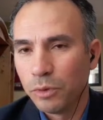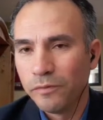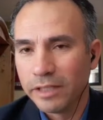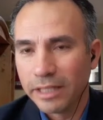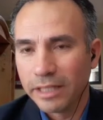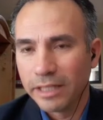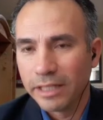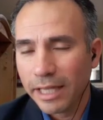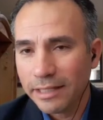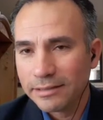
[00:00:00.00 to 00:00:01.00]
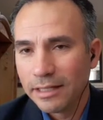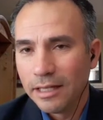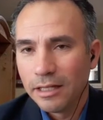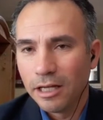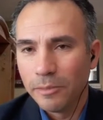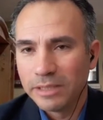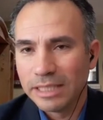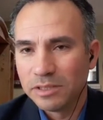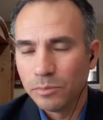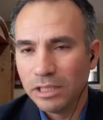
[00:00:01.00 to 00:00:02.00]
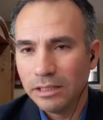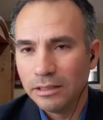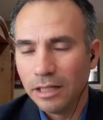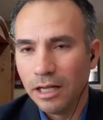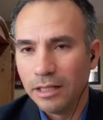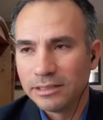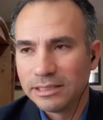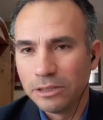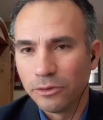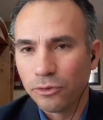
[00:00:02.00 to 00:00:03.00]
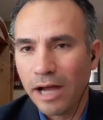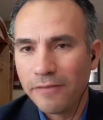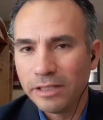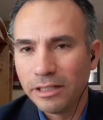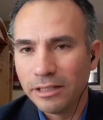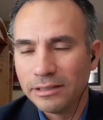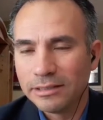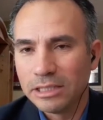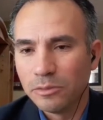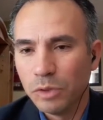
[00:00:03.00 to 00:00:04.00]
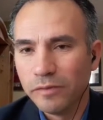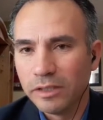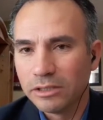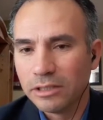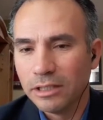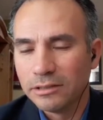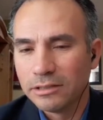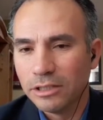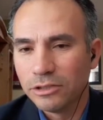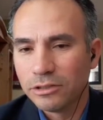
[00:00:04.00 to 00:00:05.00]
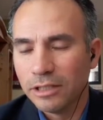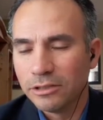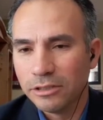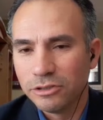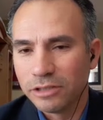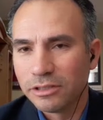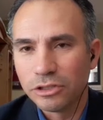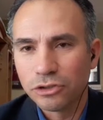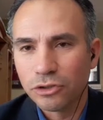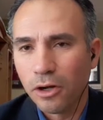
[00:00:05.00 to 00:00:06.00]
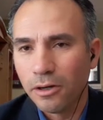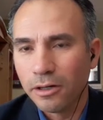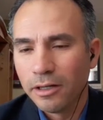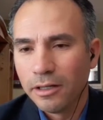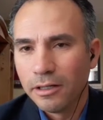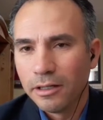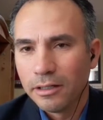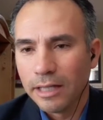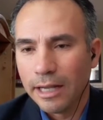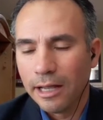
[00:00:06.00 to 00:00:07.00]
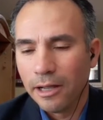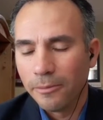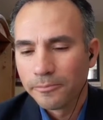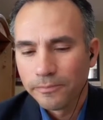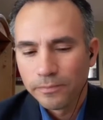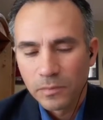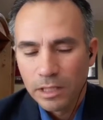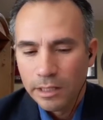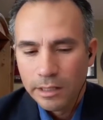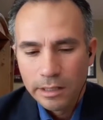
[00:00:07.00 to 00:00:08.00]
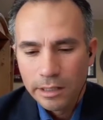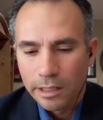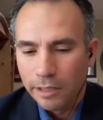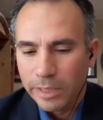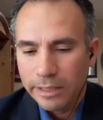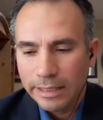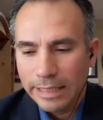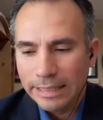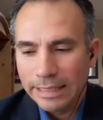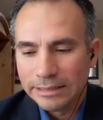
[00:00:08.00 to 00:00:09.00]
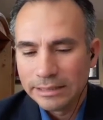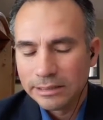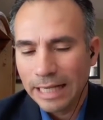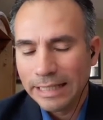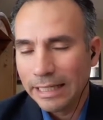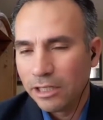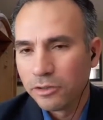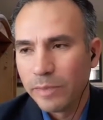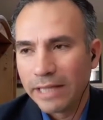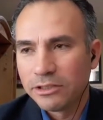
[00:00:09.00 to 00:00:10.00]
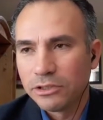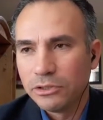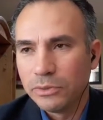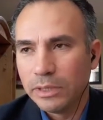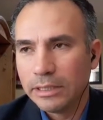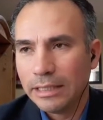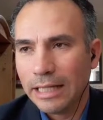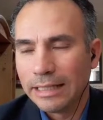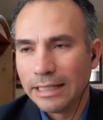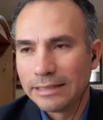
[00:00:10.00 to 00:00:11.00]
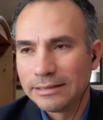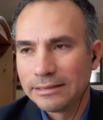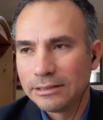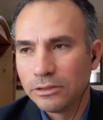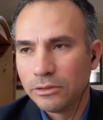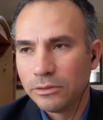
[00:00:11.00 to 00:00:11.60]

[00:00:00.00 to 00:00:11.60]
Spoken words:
proven the case. It seems to be still thriving and still moving as strong. Now, it goes back to, I guess,